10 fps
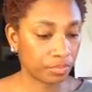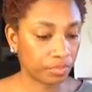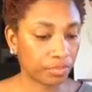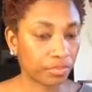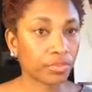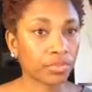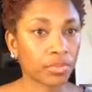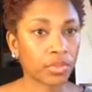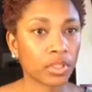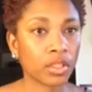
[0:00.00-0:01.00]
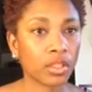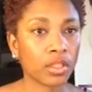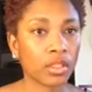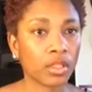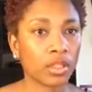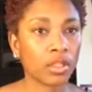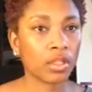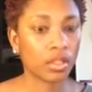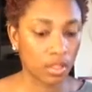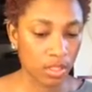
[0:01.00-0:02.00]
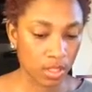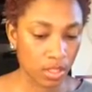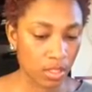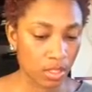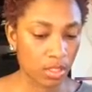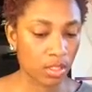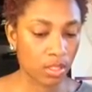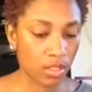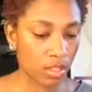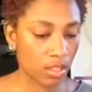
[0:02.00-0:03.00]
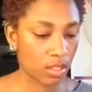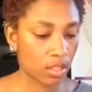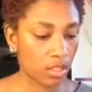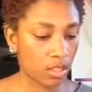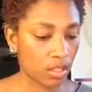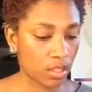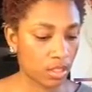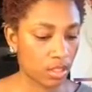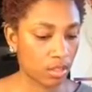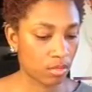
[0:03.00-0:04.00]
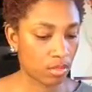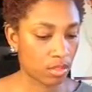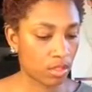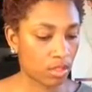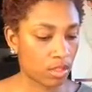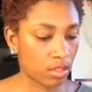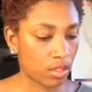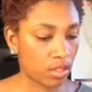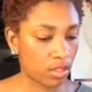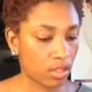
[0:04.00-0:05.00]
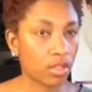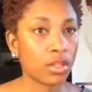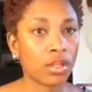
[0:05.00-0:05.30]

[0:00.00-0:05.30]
Nobody speaks.